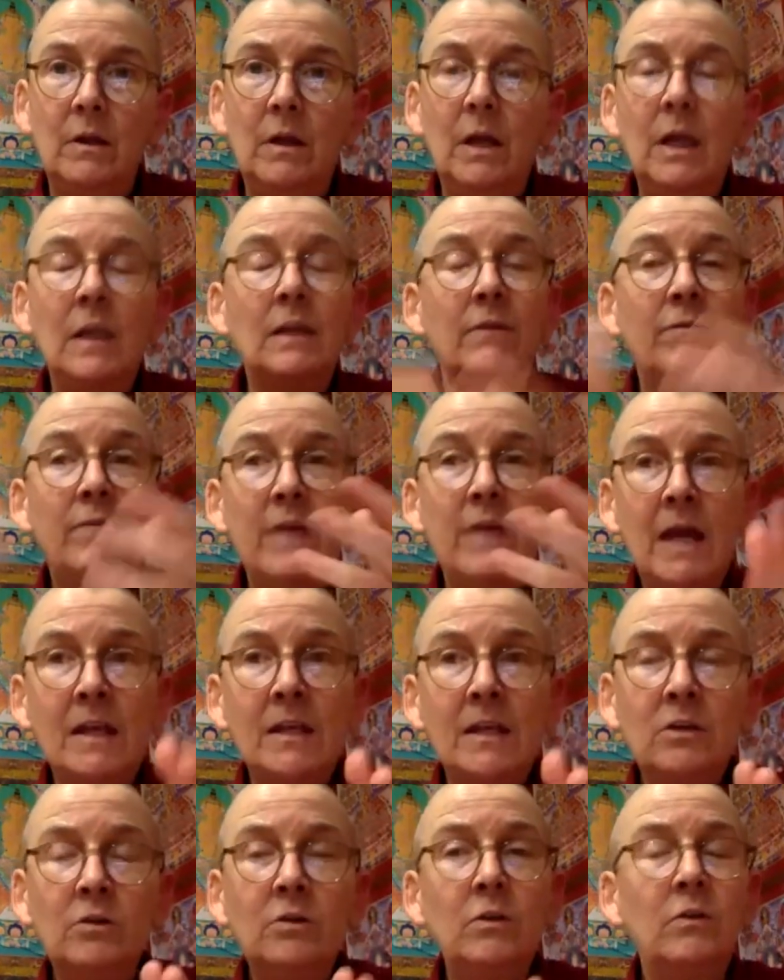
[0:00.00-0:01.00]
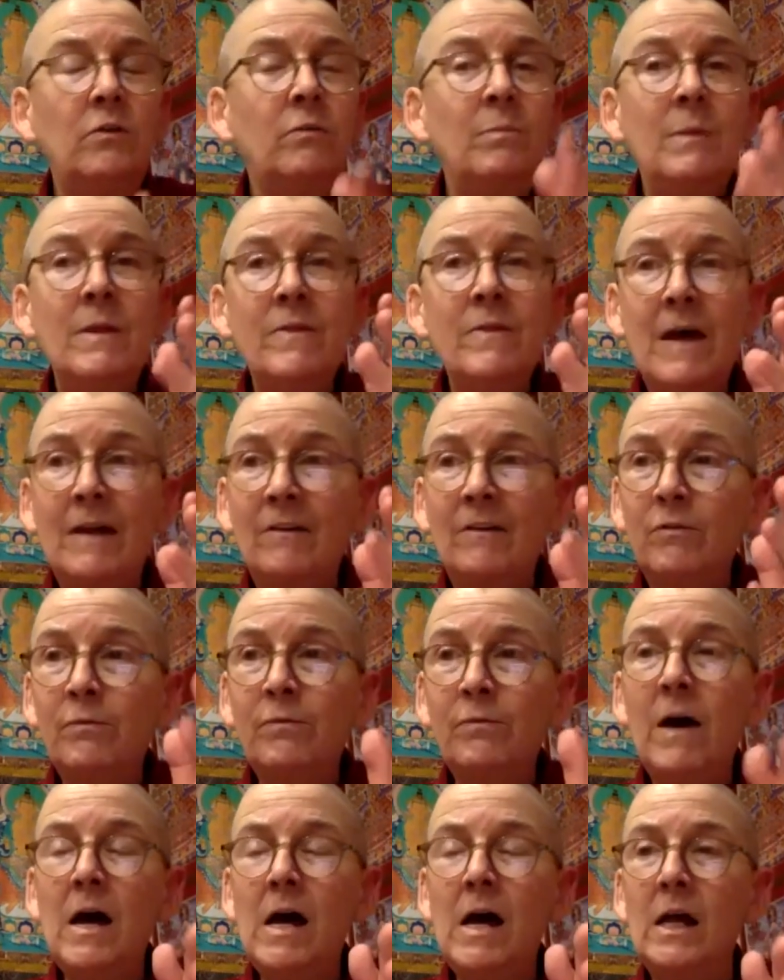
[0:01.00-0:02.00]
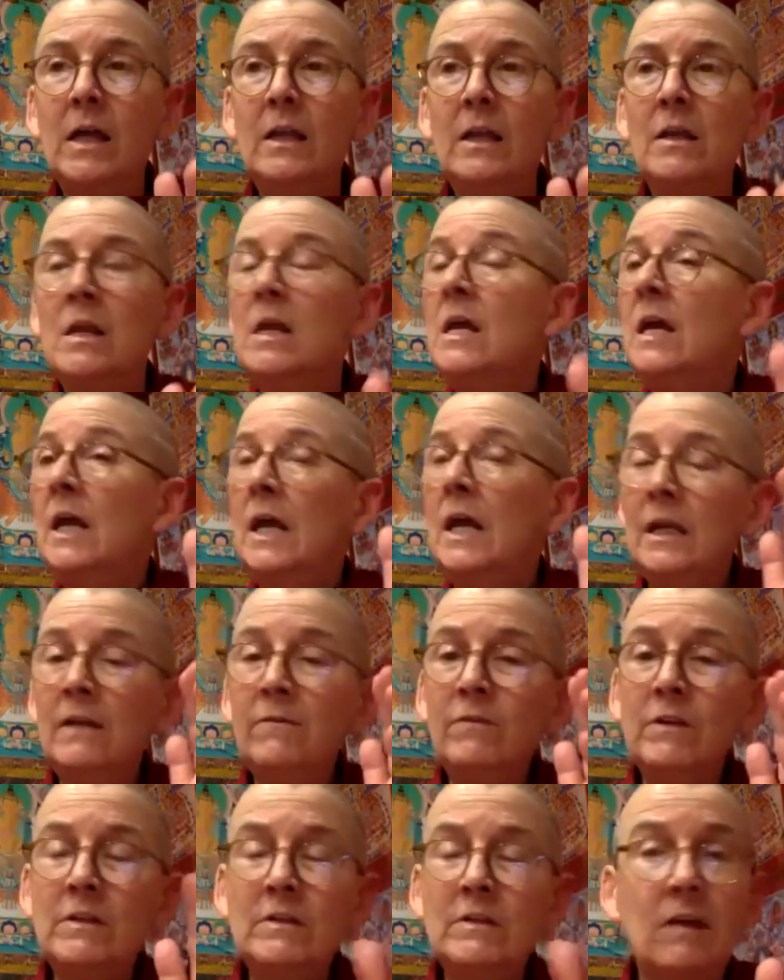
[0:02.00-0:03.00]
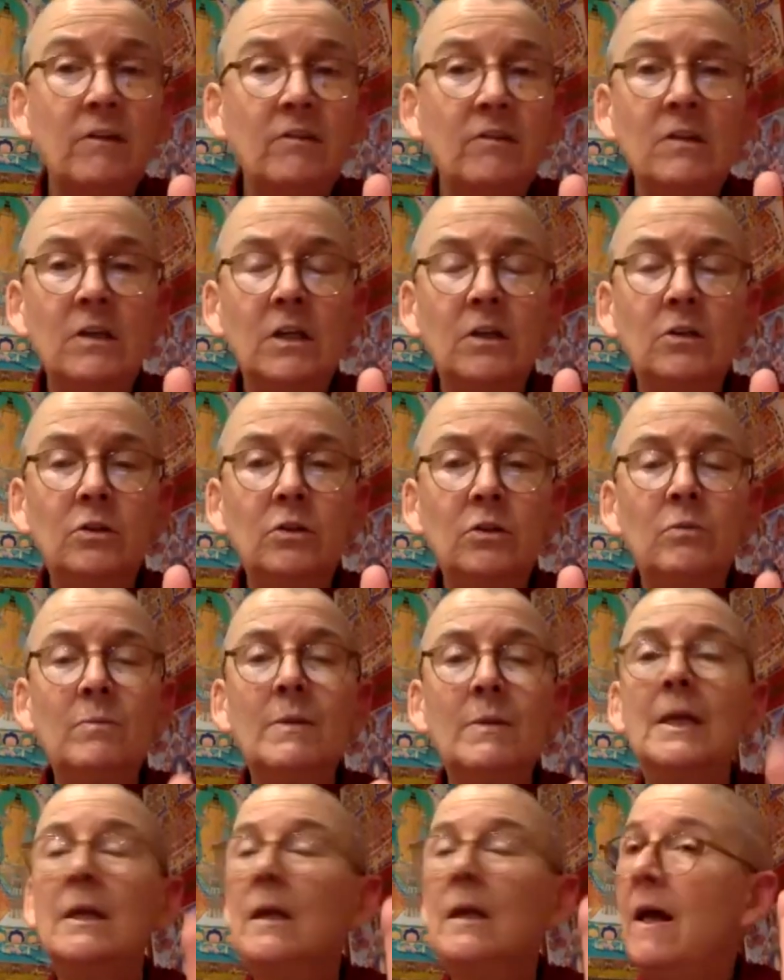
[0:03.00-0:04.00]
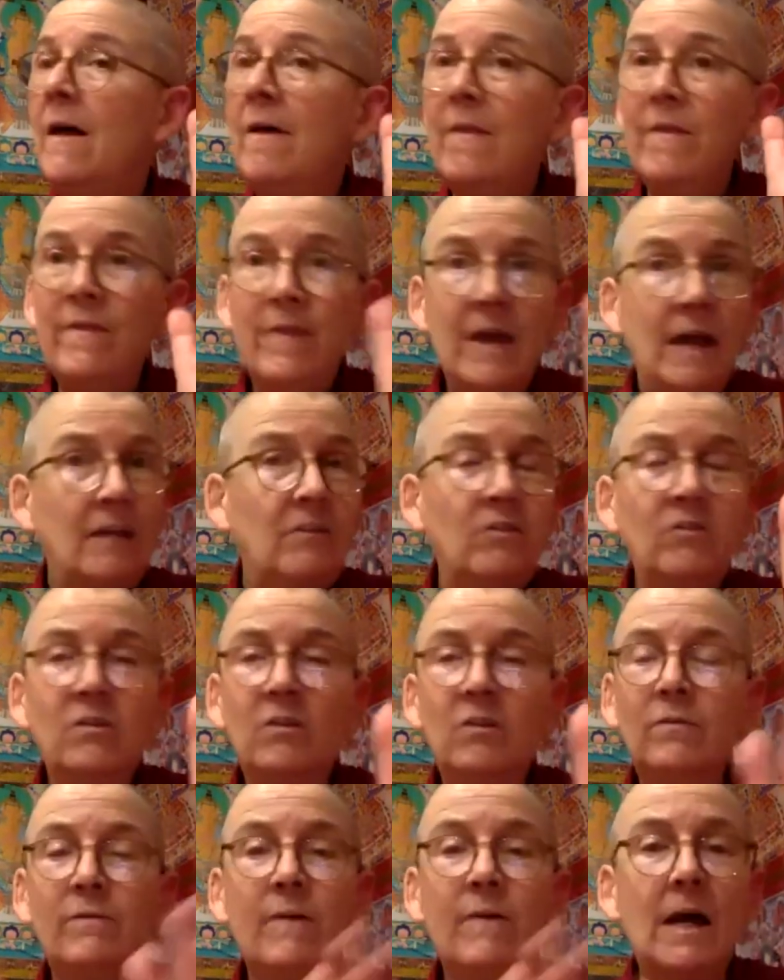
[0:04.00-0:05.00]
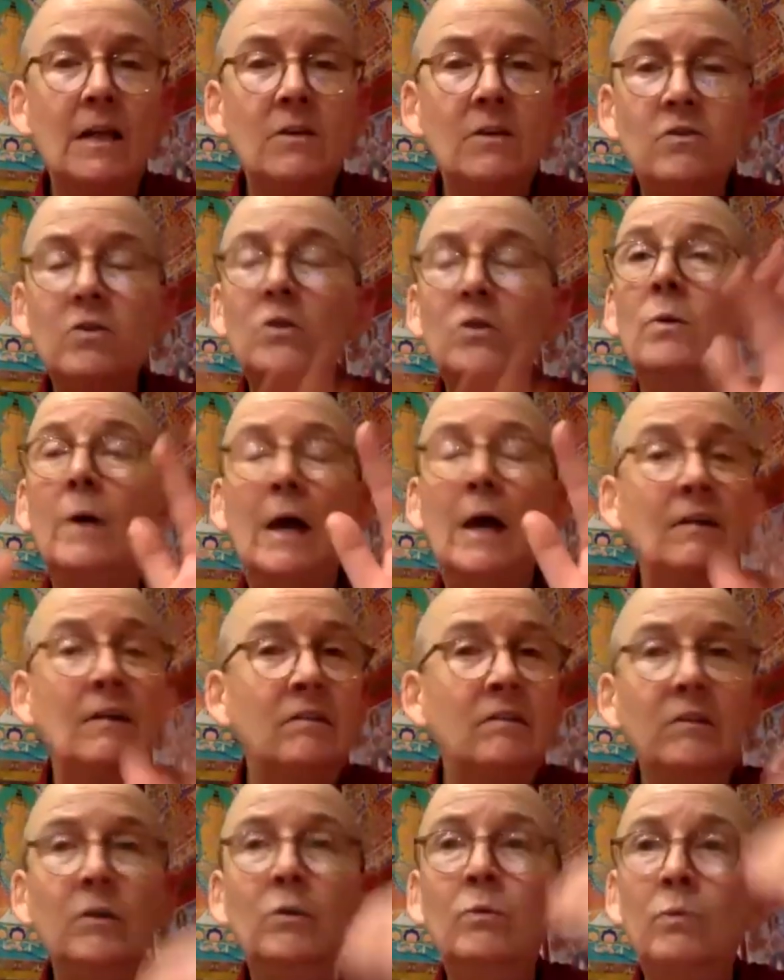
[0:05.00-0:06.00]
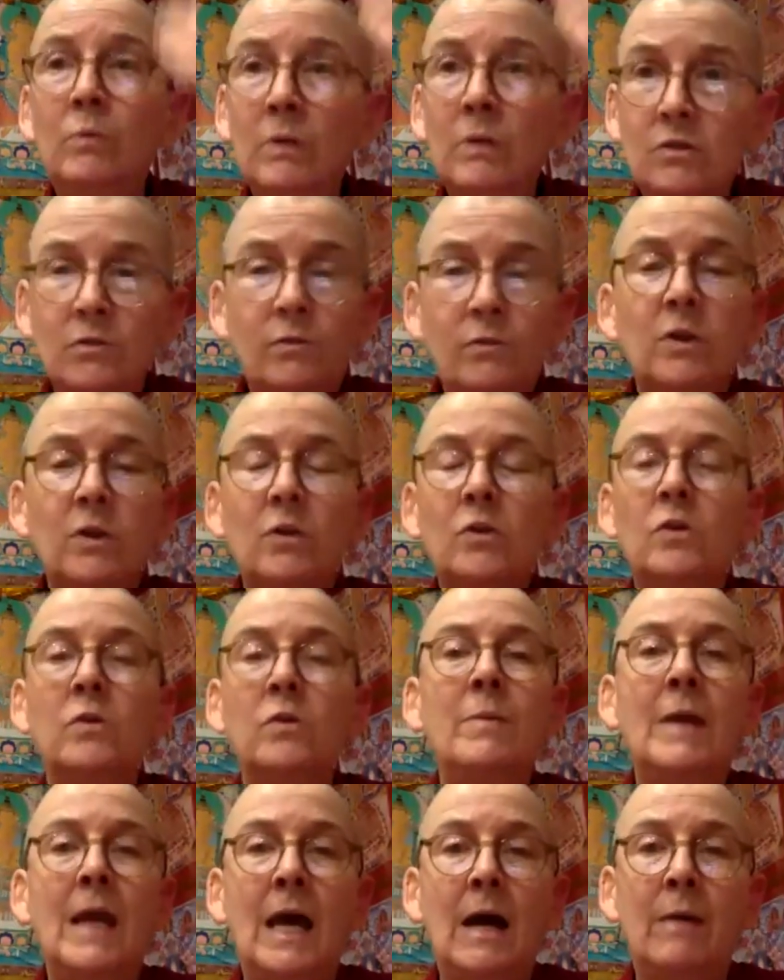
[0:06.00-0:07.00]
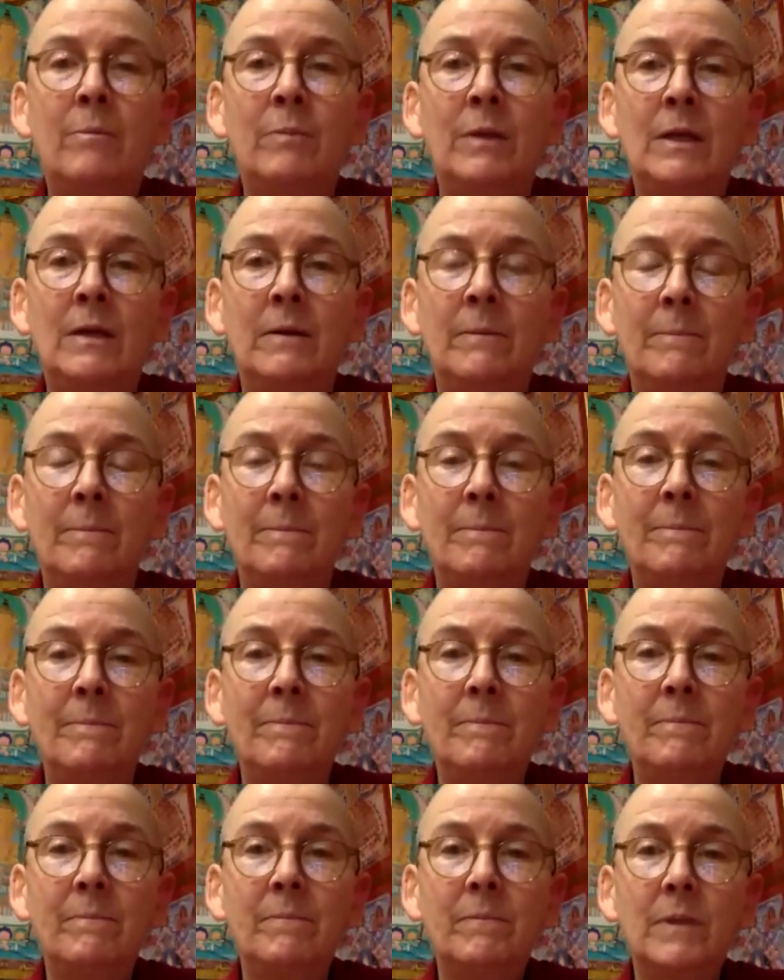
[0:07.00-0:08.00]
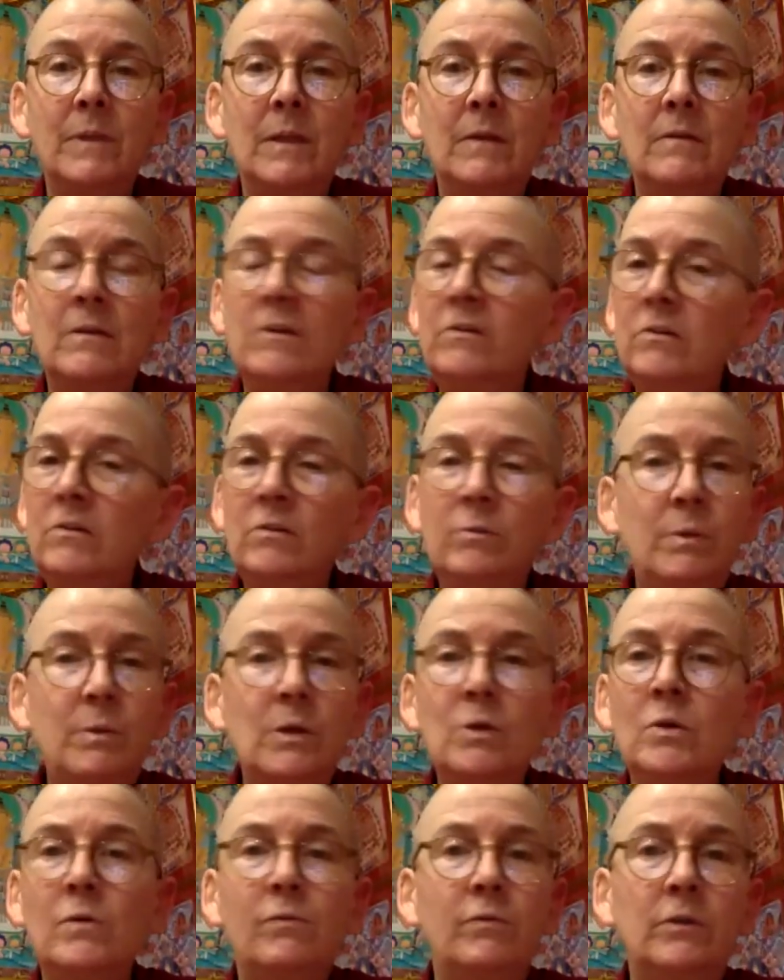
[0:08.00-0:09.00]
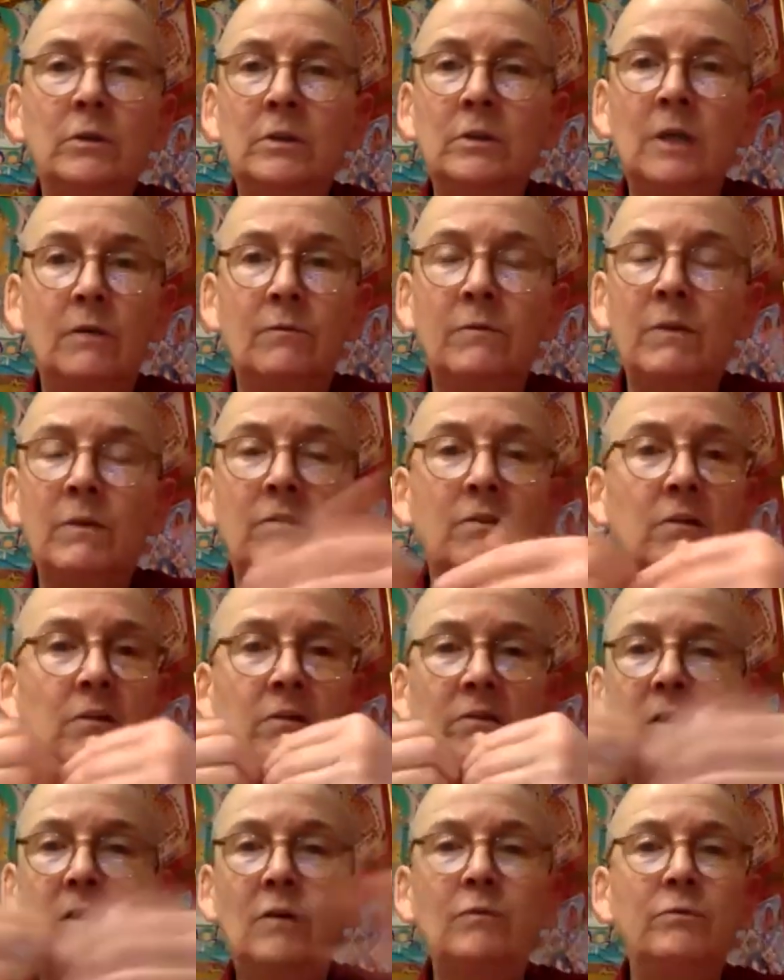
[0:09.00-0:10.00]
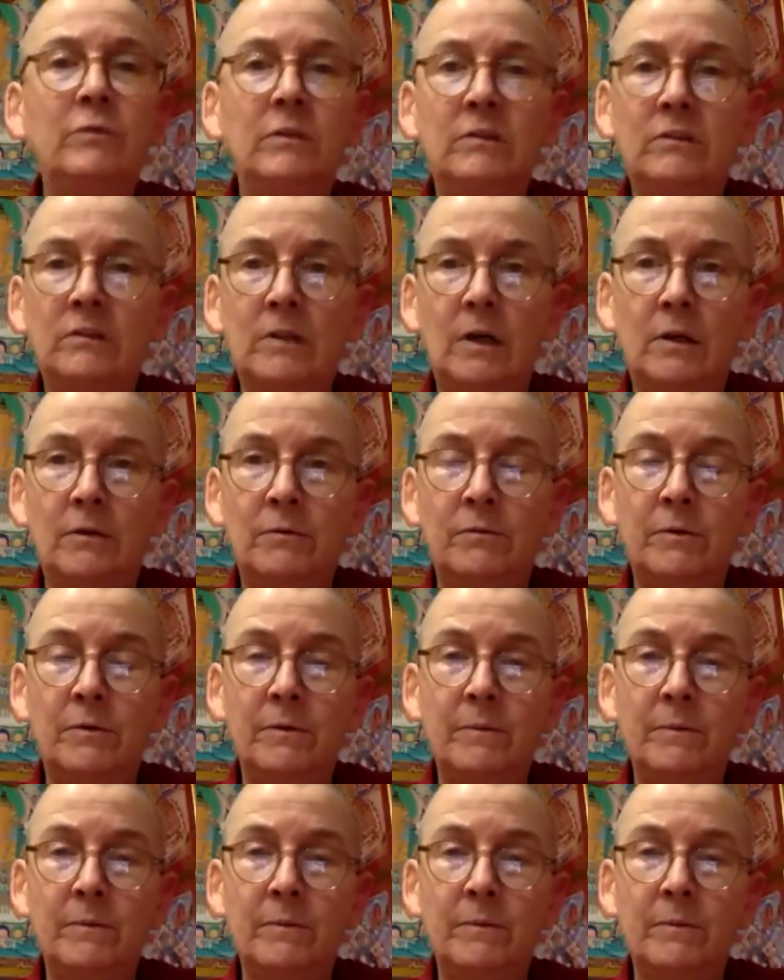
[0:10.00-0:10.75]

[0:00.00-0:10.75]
And if that includes me, that's fine. And if it doesn't include me, that's just fine too. I still wish for you to be happy. This is beautiful love. This is selfless love.